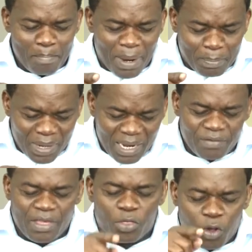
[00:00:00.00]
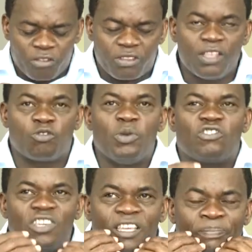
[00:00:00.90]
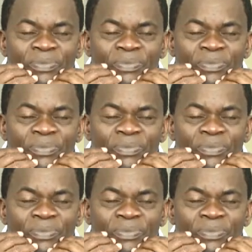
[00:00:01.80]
but believe that those things which he